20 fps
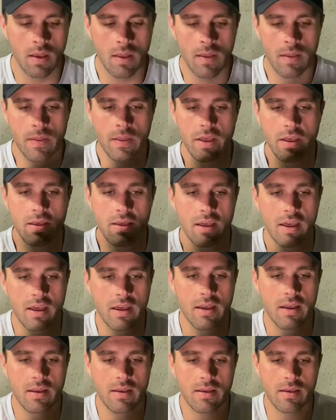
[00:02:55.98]
This
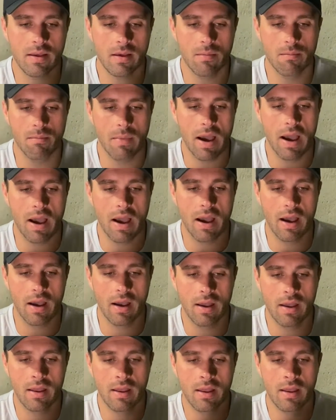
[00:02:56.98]
is my
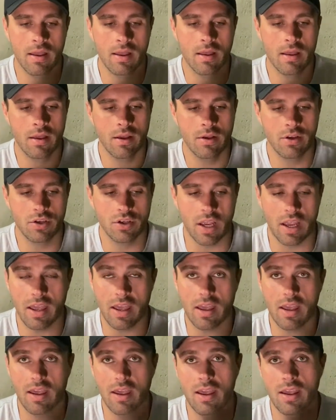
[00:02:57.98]
shaky
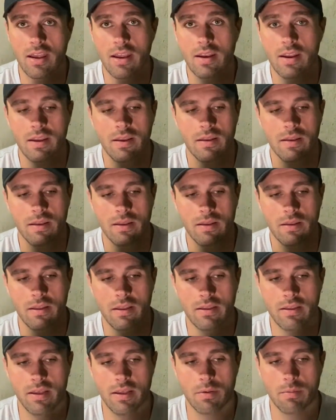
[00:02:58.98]
head.
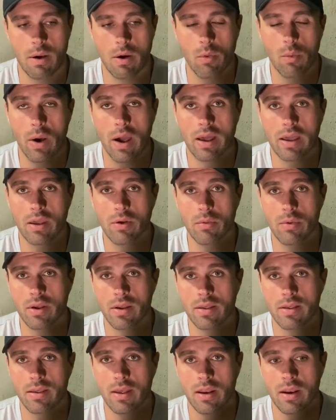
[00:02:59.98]
This is my wacky rig
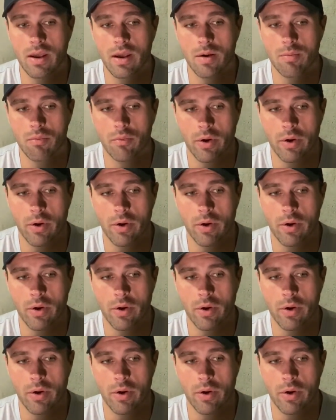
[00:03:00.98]
setup.